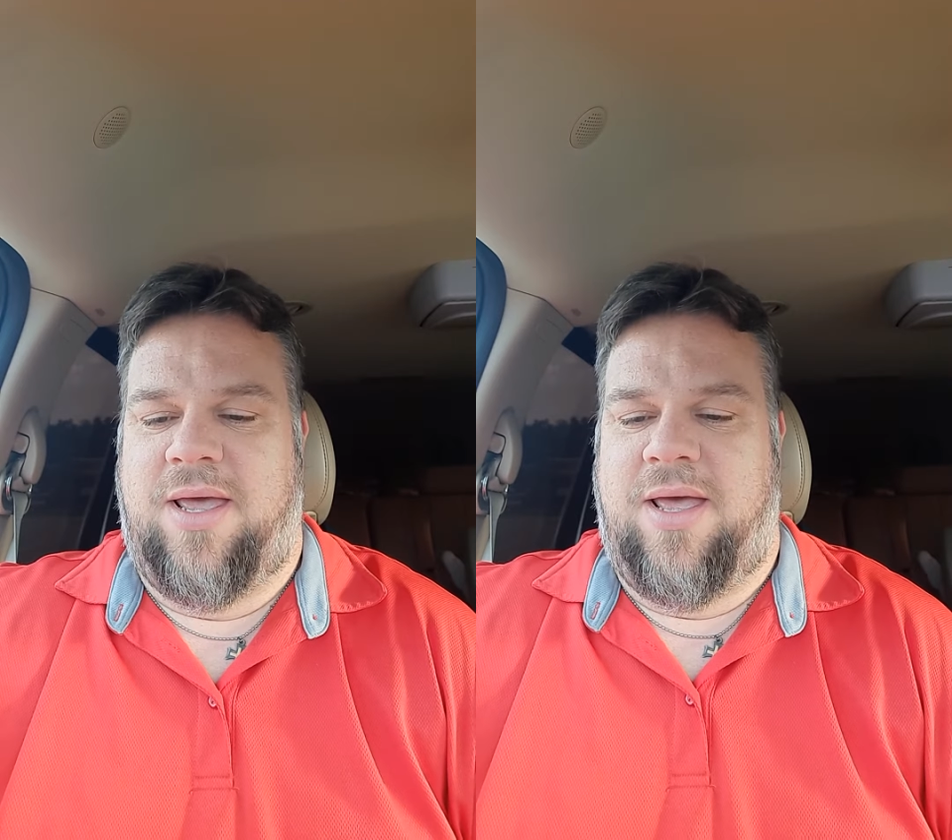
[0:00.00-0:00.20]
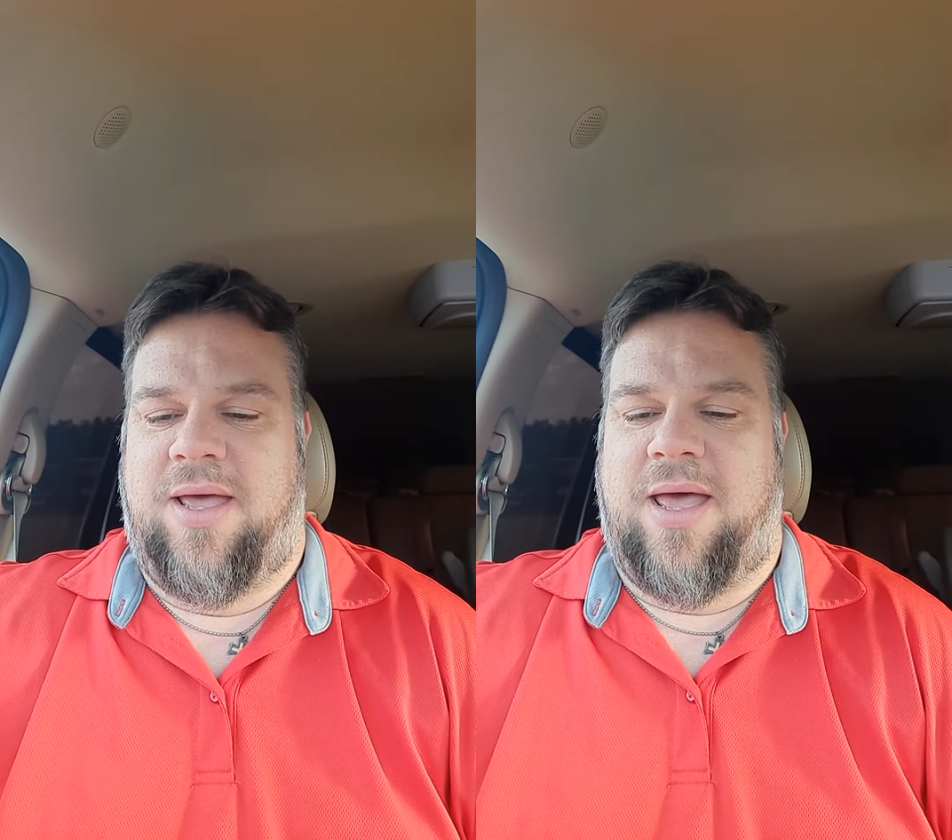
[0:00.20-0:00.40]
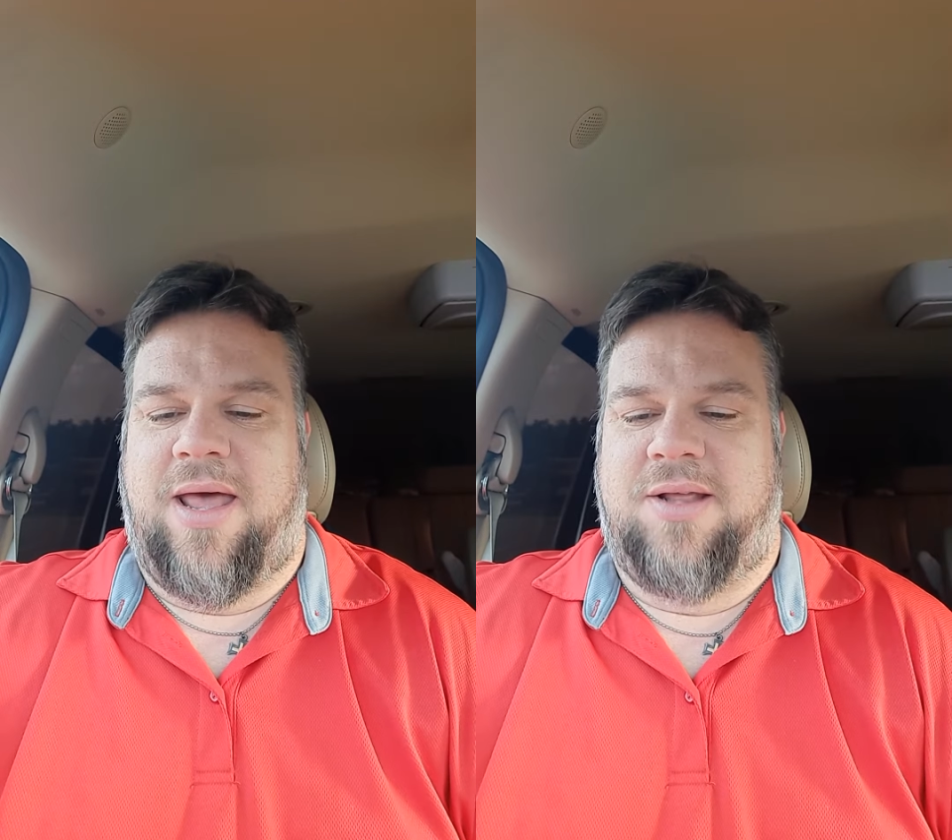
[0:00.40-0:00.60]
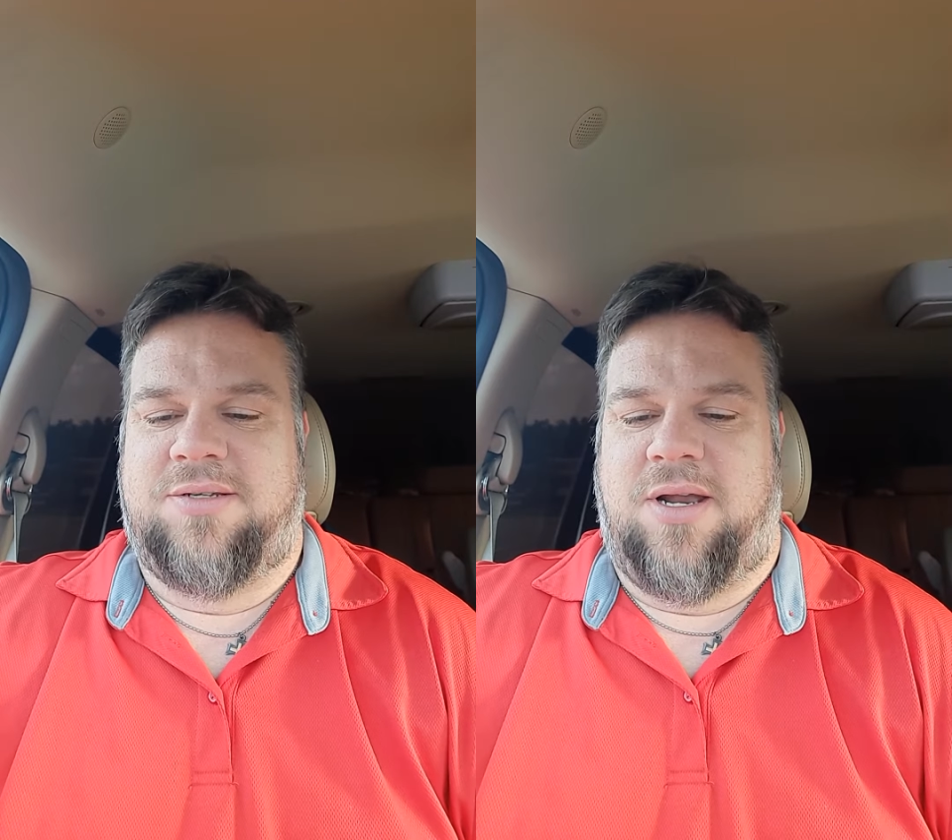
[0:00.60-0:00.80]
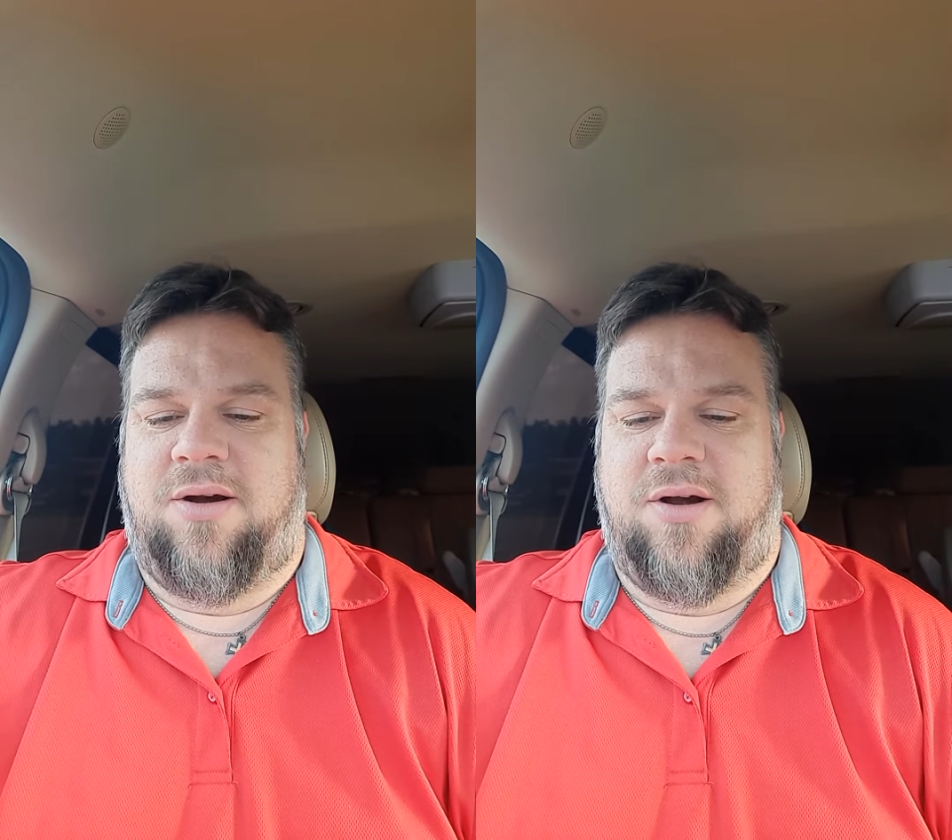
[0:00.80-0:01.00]

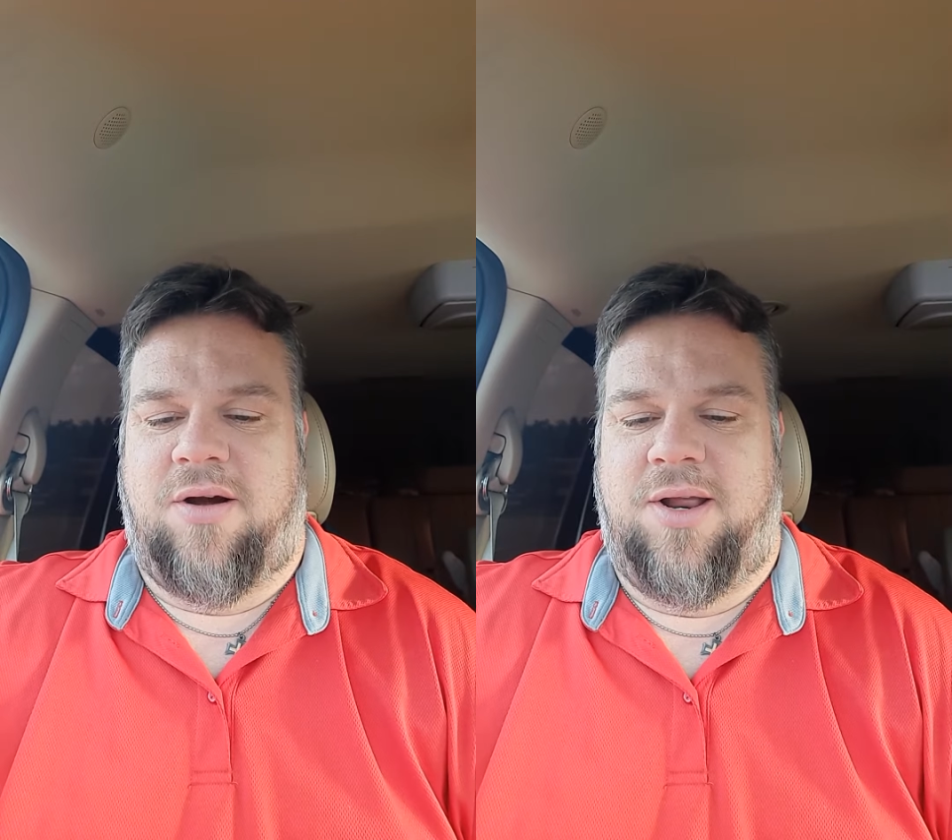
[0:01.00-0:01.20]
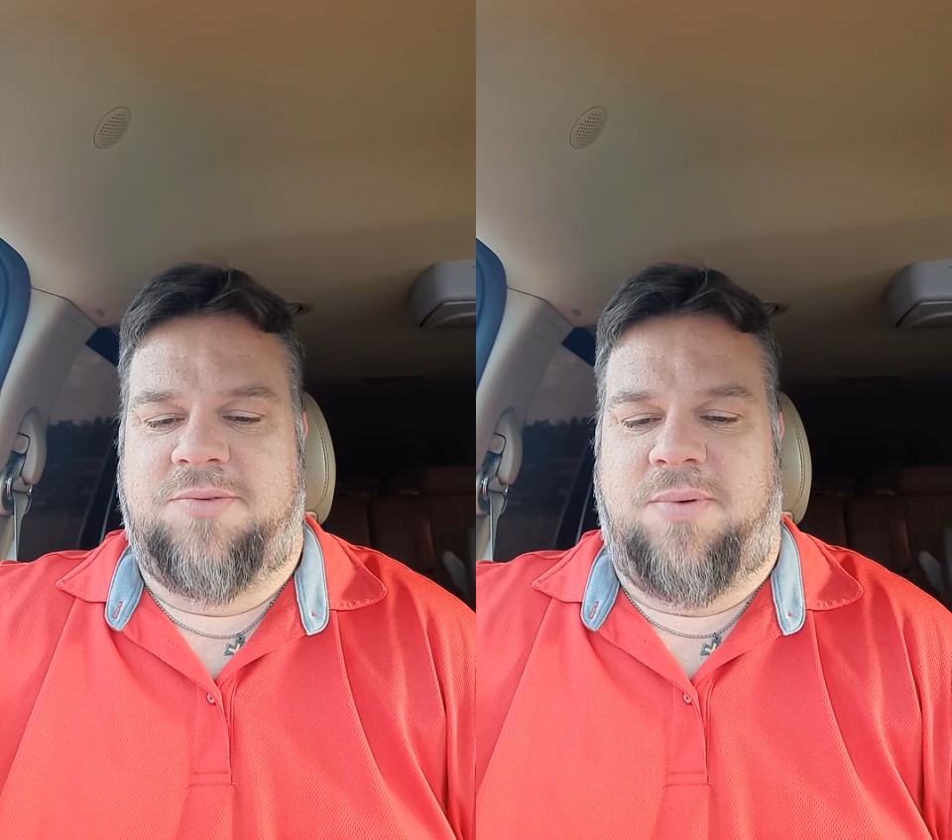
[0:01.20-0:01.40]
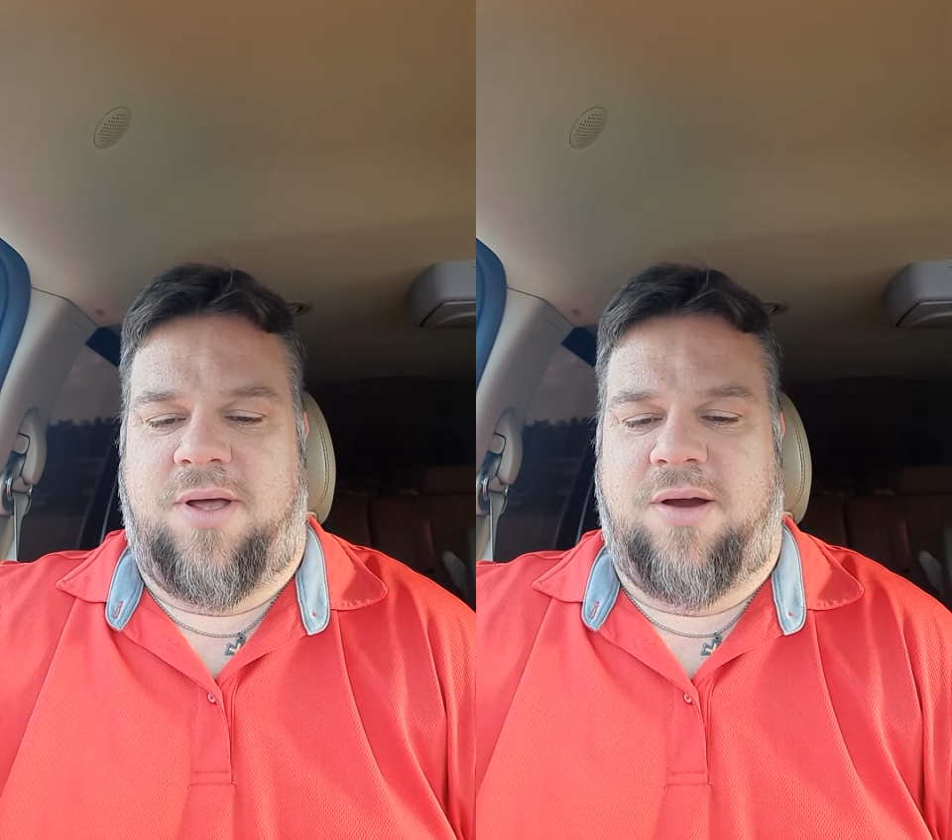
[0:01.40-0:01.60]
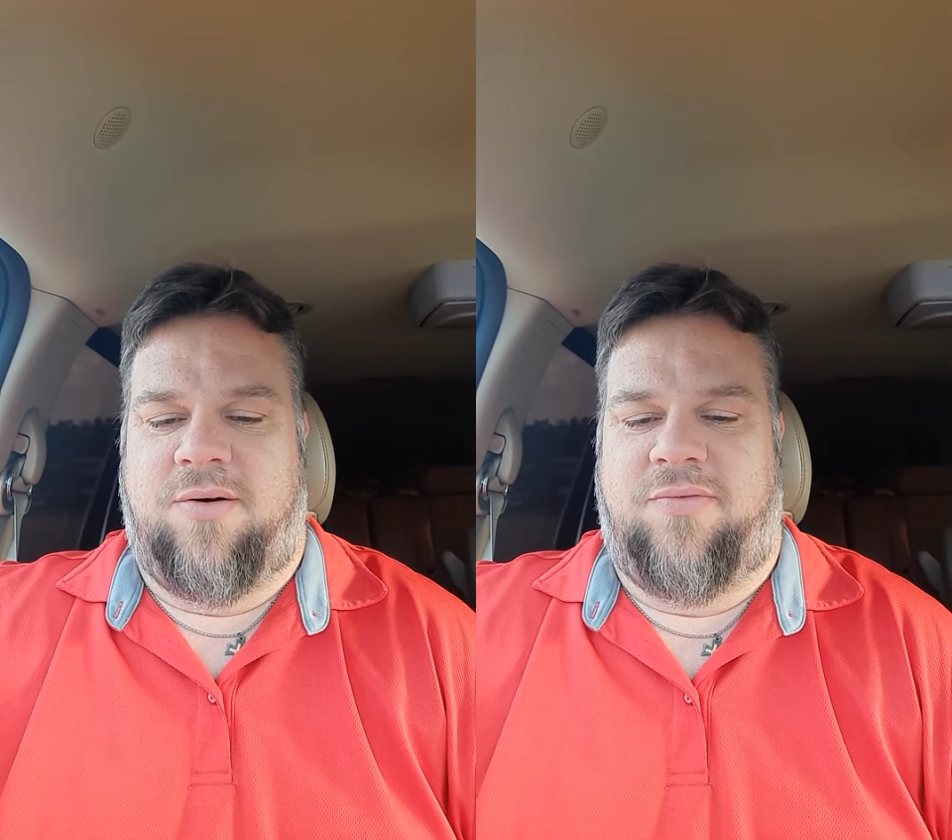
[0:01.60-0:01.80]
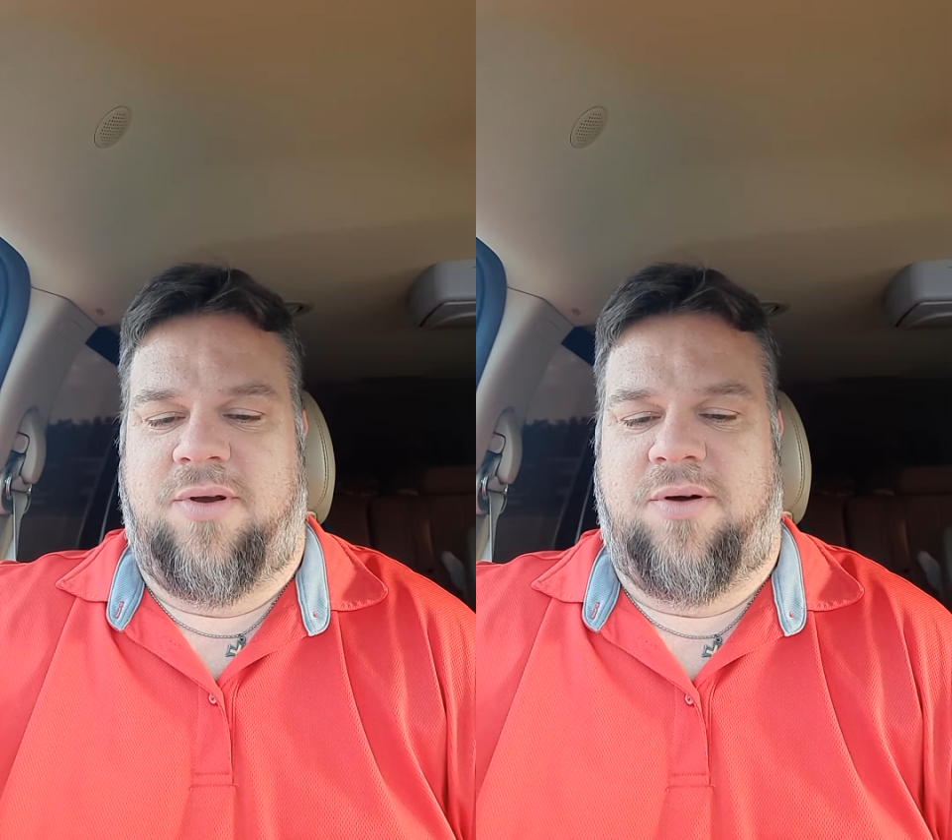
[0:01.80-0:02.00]
Alexander the Great's
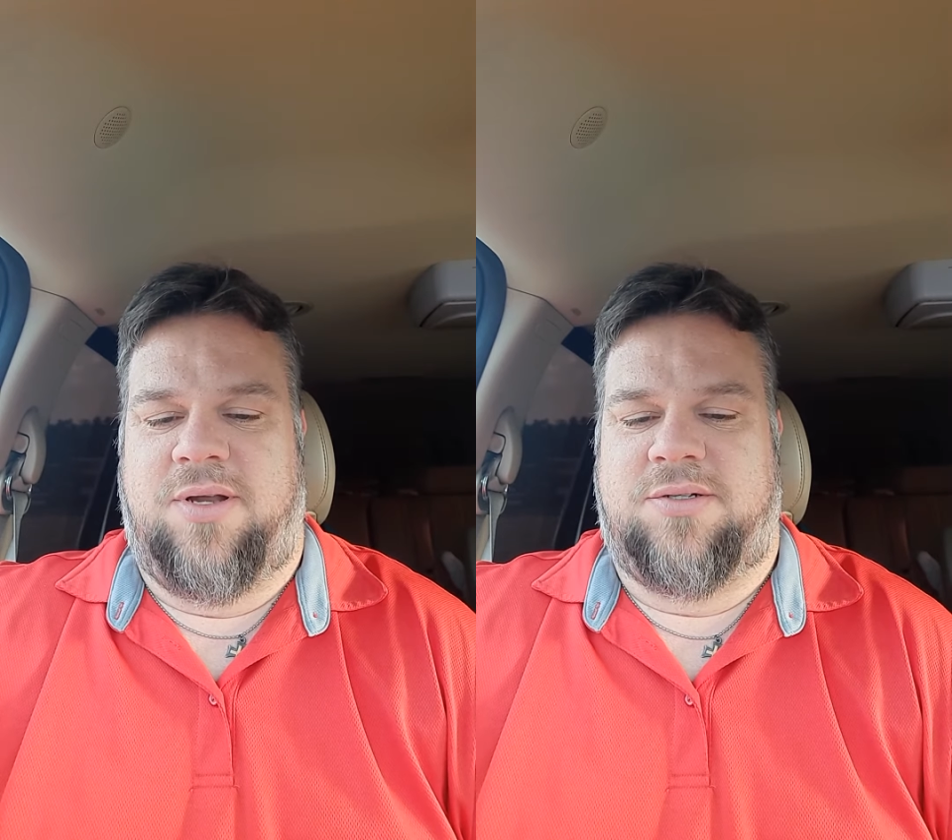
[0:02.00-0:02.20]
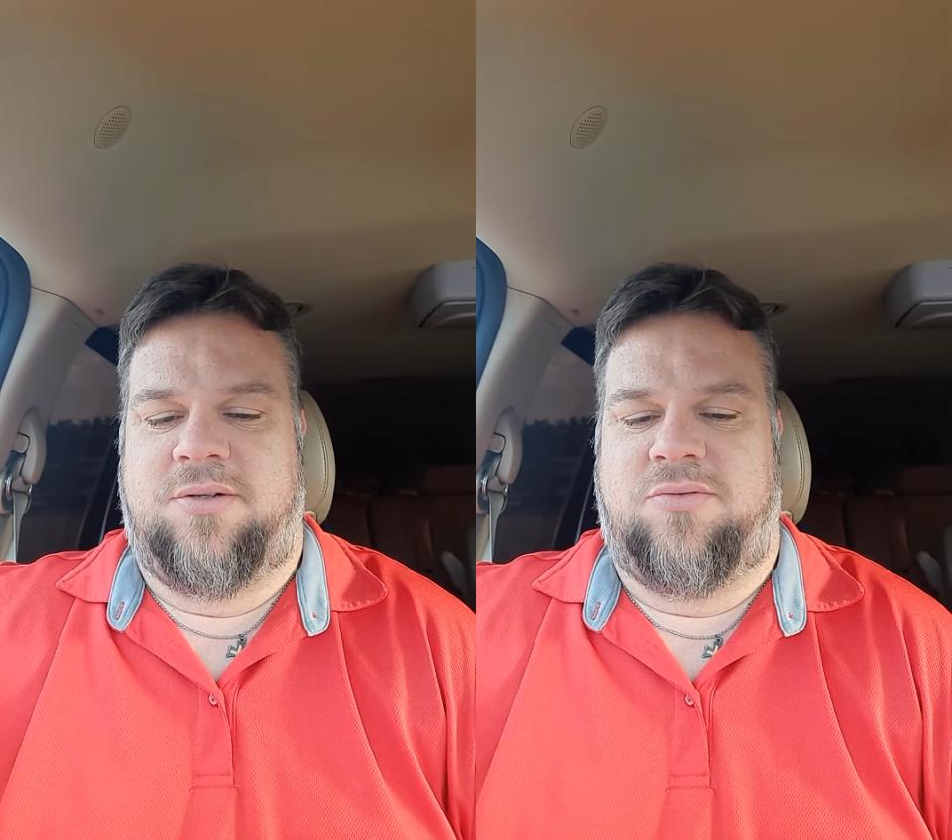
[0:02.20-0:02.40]
biography, for instance,